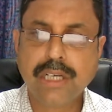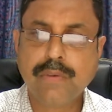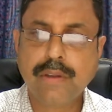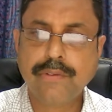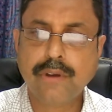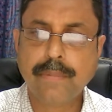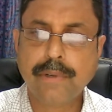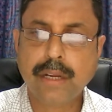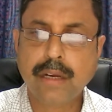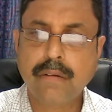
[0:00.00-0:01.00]
was
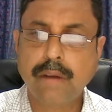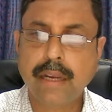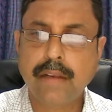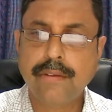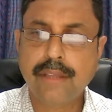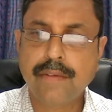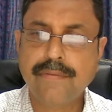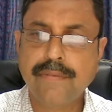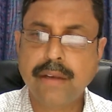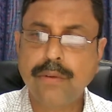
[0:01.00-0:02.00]
obtained while
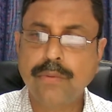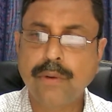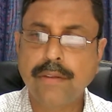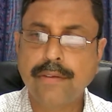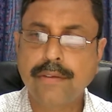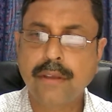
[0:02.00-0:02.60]
same value was